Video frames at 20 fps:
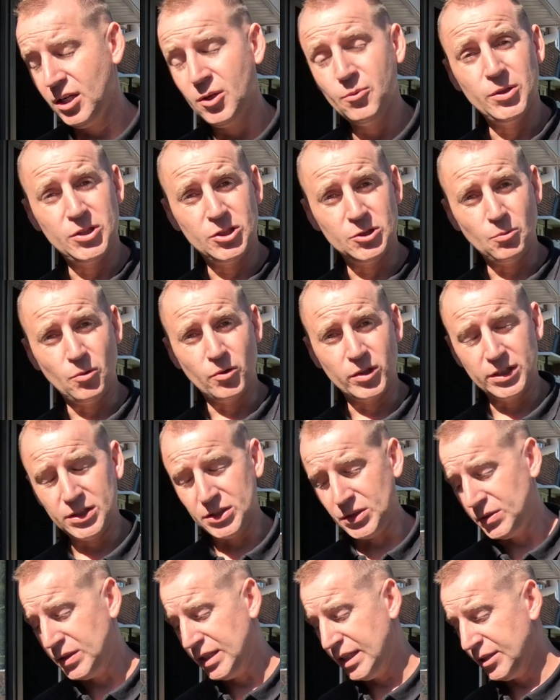which is what I'm going
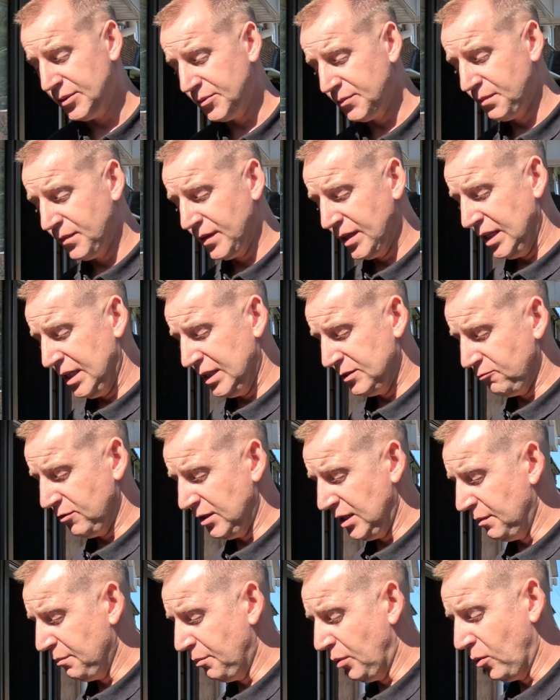to do now. It's
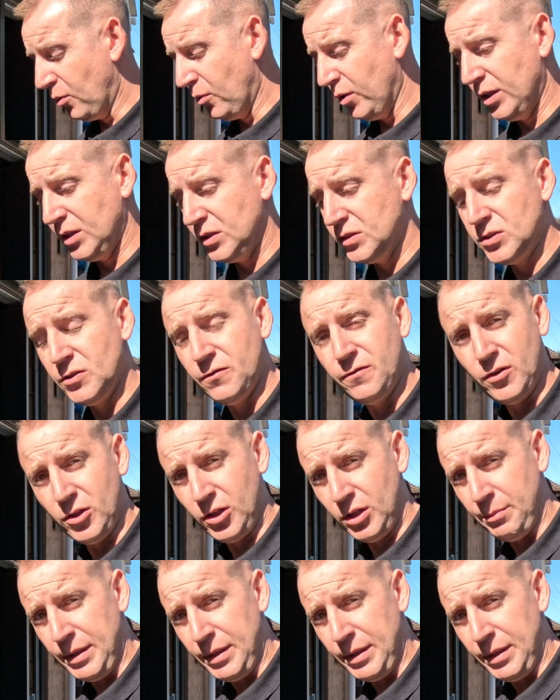really important to follow the